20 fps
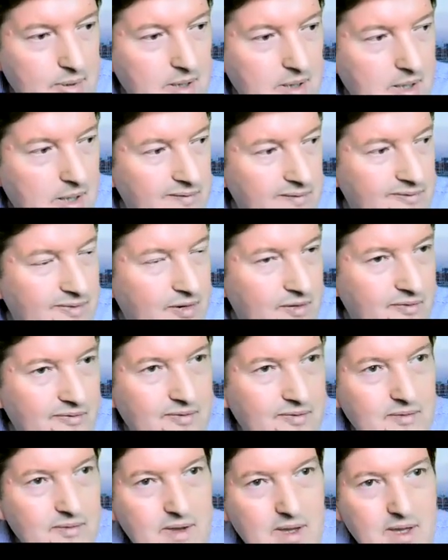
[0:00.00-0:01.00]
If you
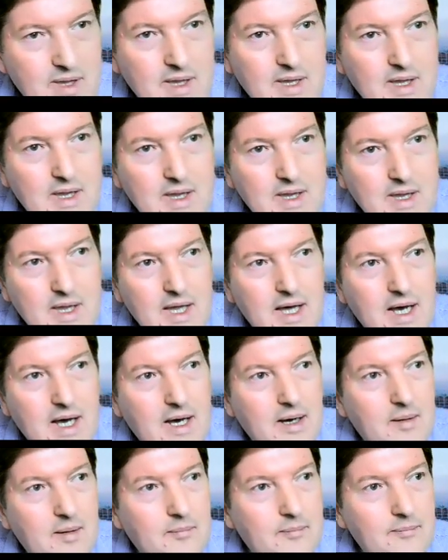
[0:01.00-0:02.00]

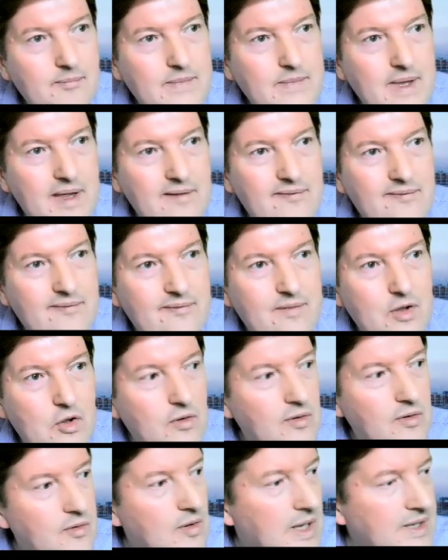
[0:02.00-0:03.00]

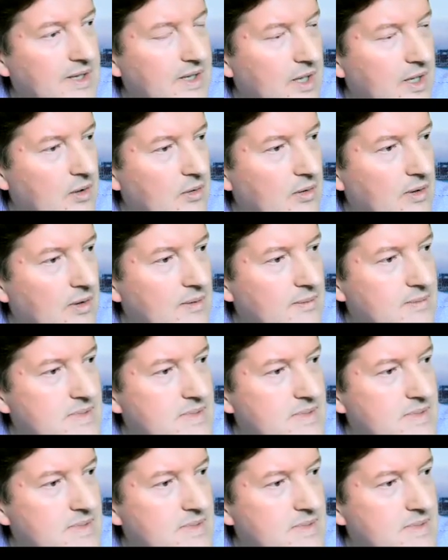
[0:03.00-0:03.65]
I don't know,